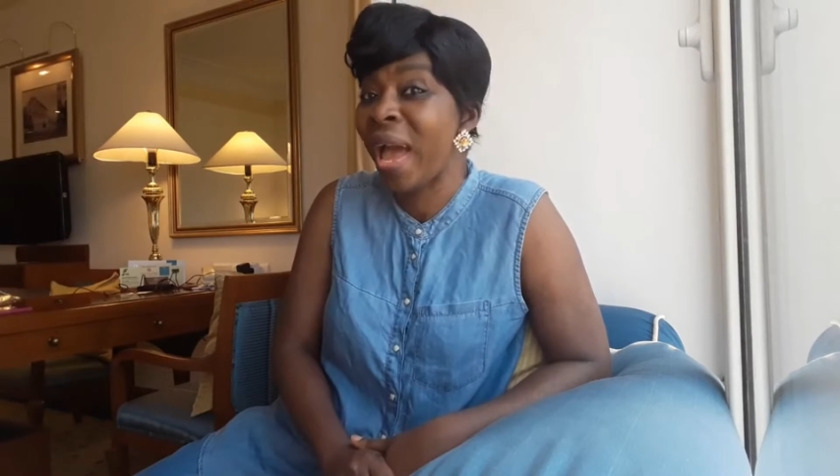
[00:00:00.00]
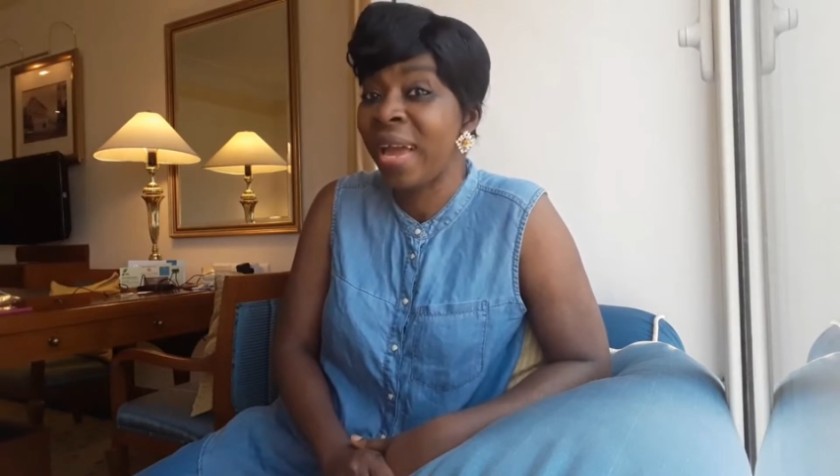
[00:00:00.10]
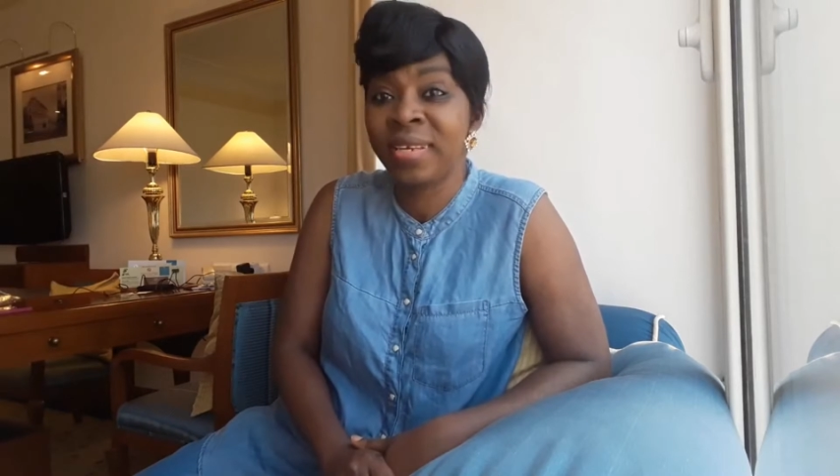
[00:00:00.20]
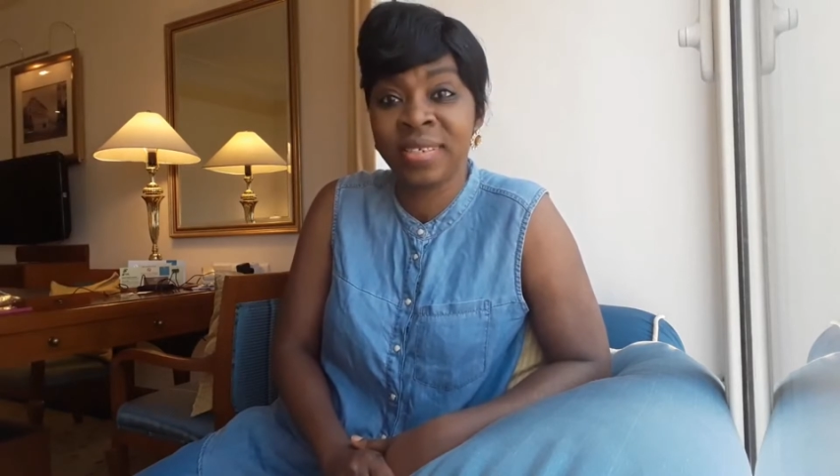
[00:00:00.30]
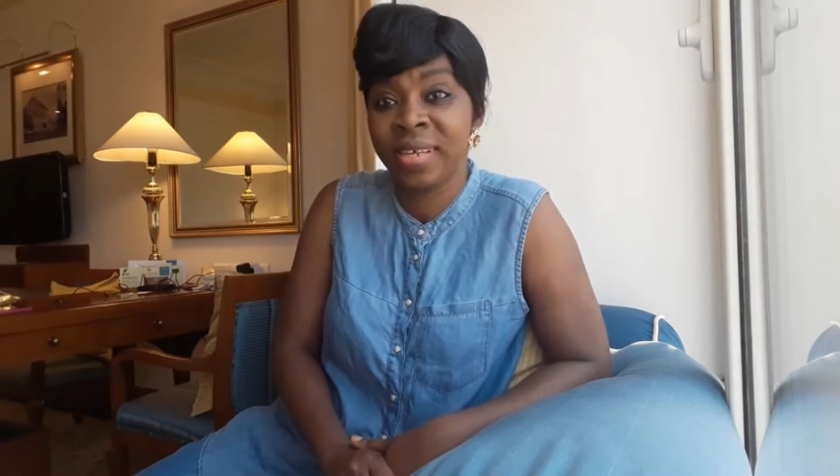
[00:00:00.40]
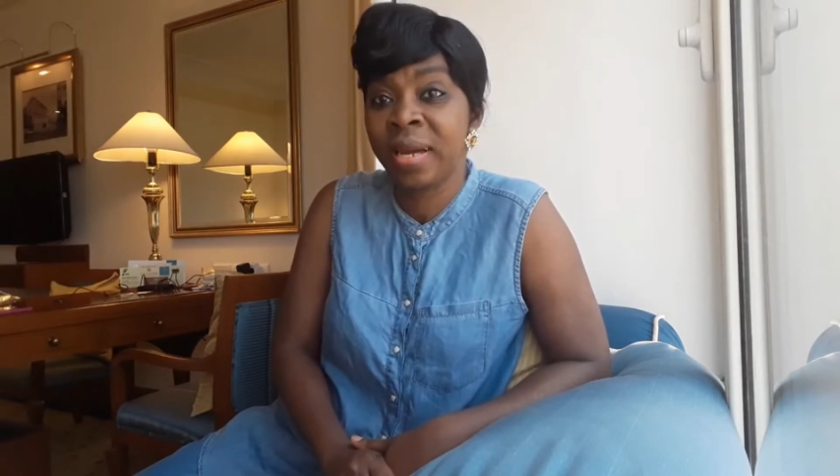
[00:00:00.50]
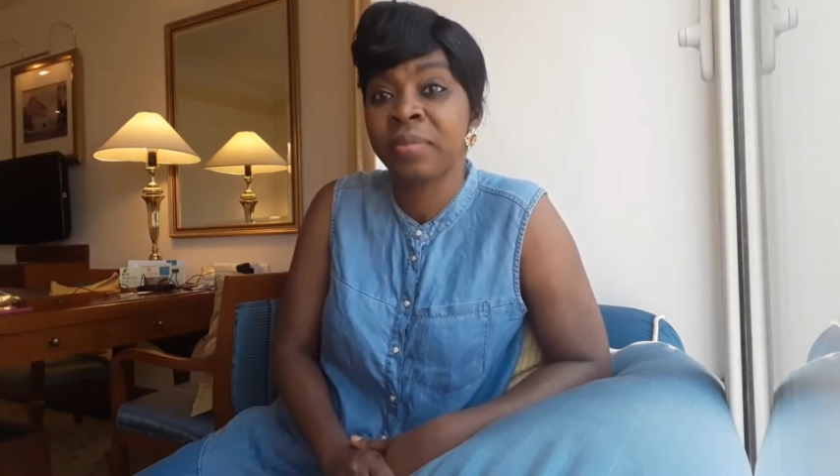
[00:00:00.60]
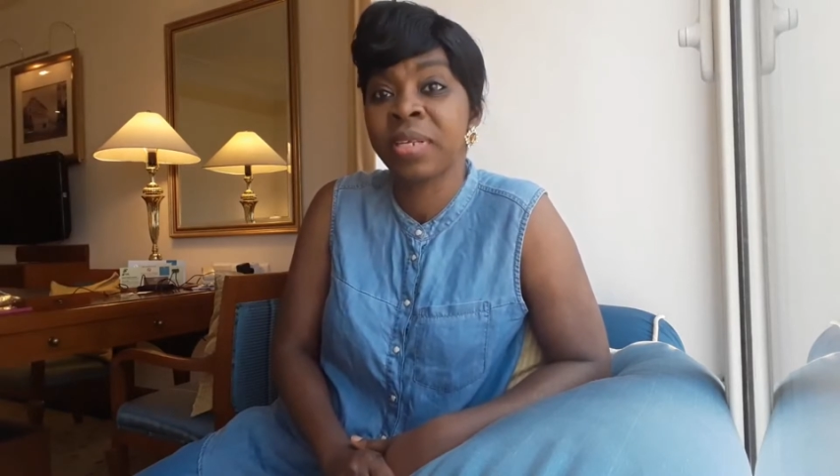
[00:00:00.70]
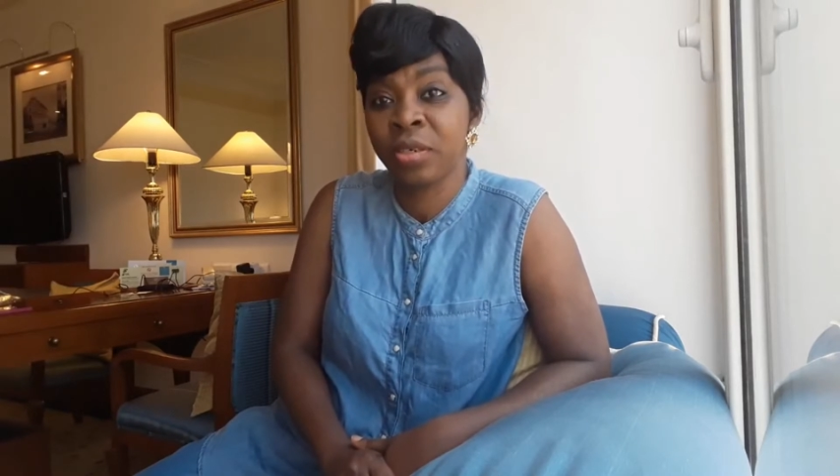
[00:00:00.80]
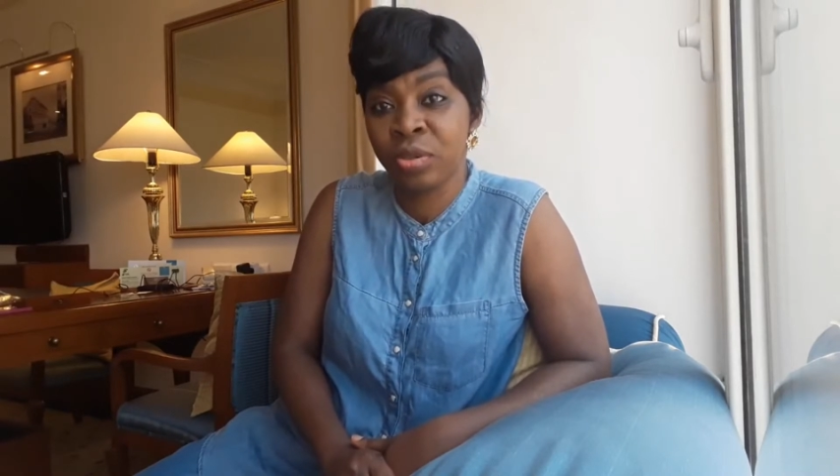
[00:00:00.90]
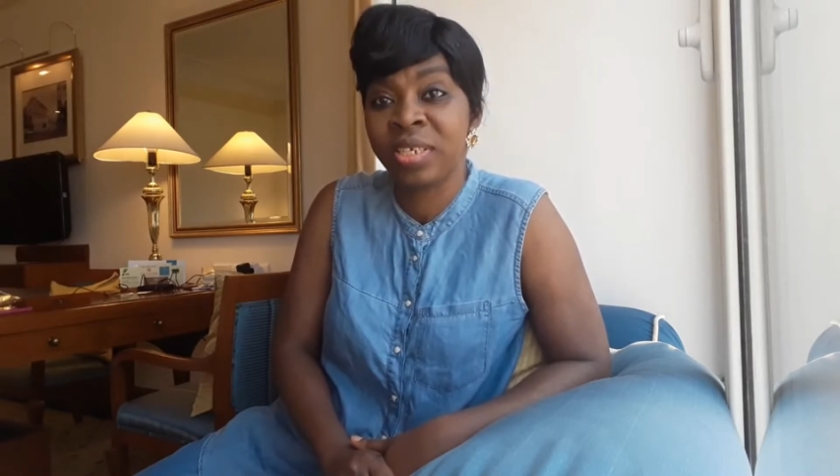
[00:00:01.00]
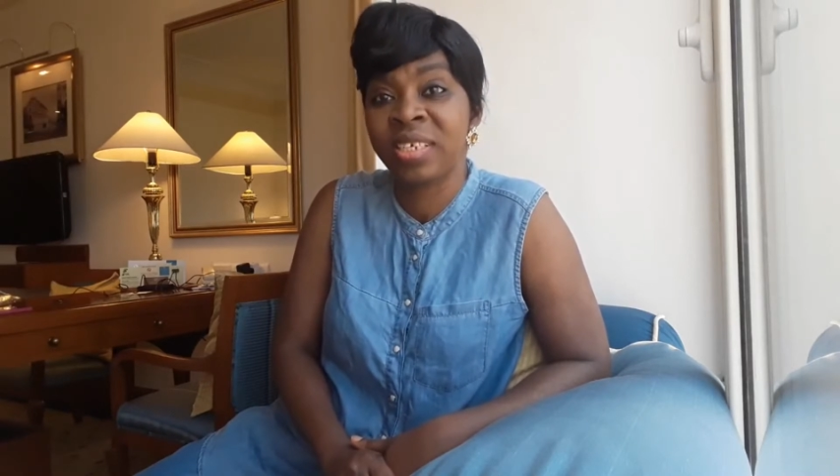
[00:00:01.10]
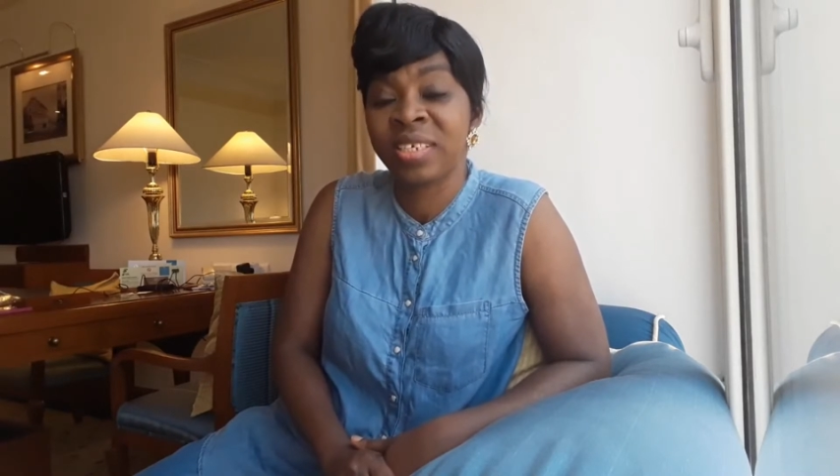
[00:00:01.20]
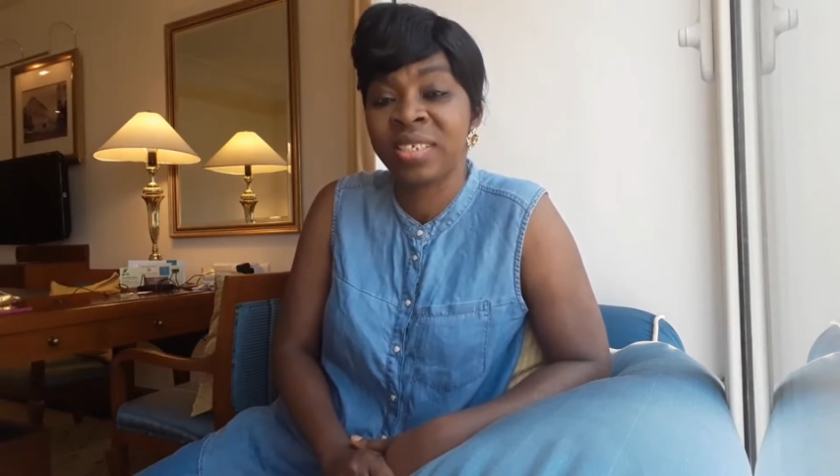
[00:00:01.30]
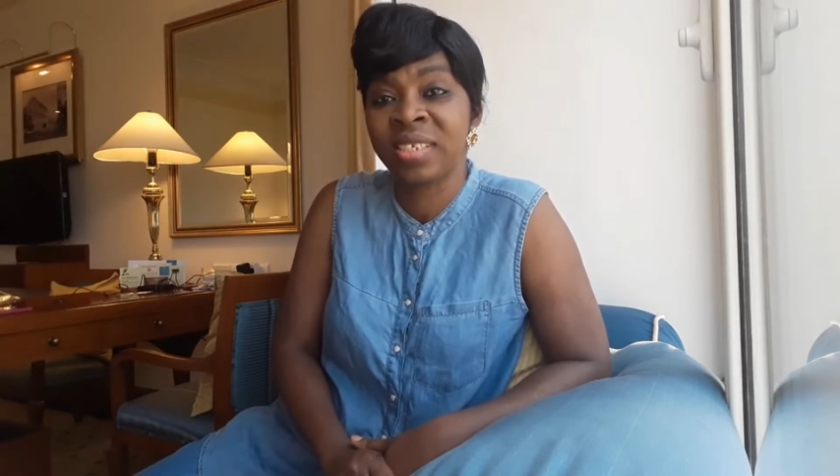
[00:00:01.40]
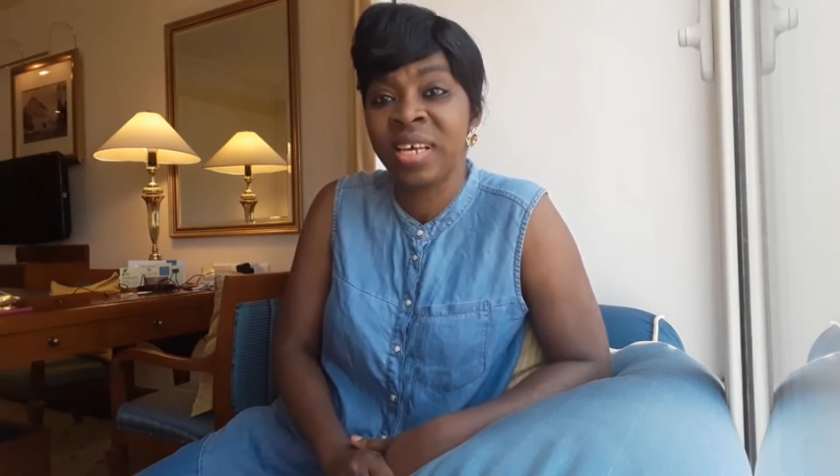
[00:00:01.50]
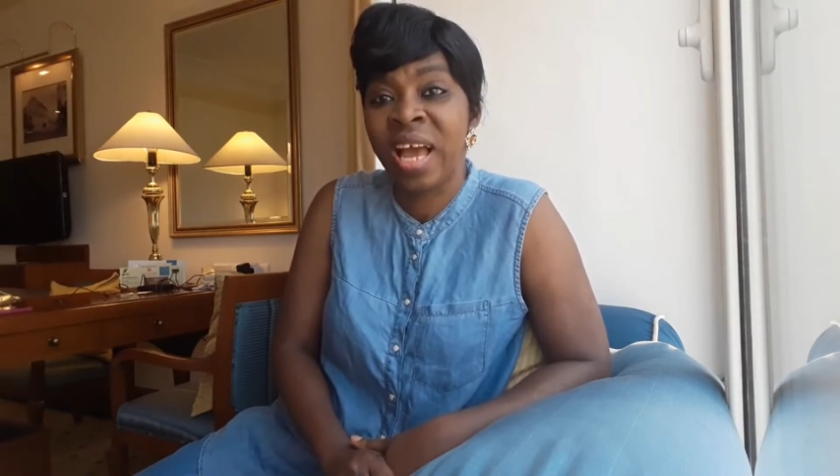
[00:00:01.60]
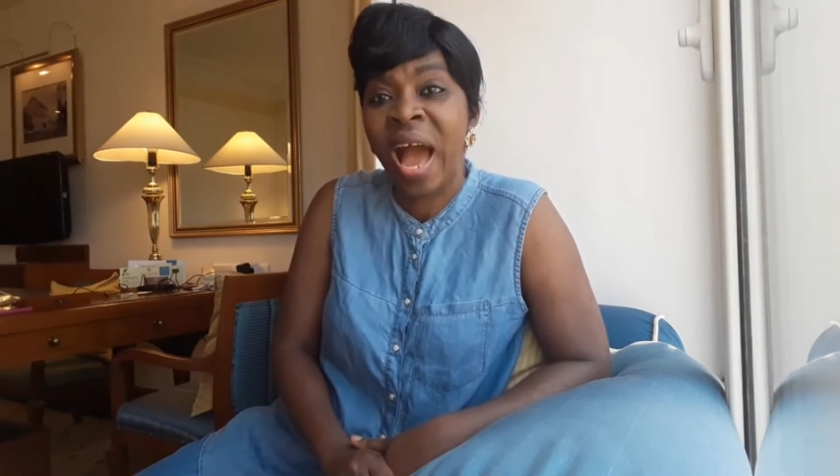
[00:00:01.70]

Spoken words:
anytime that you need it,